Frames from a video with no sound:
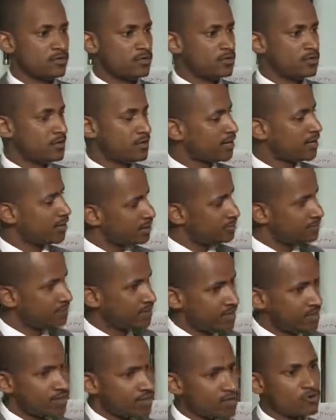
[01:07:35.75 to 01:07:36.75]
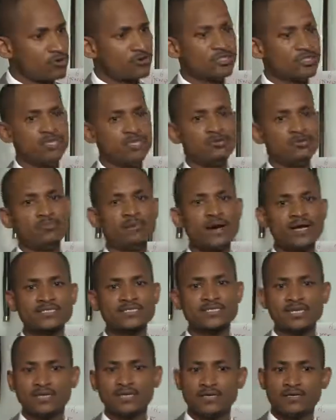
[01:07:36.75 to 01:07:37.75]
And may he continue
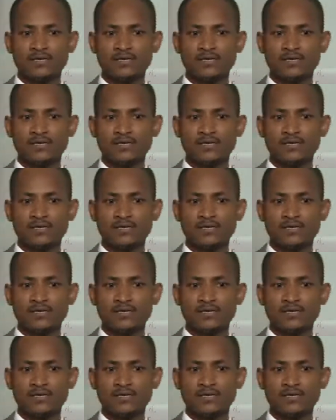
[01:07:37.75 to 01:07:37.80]
basking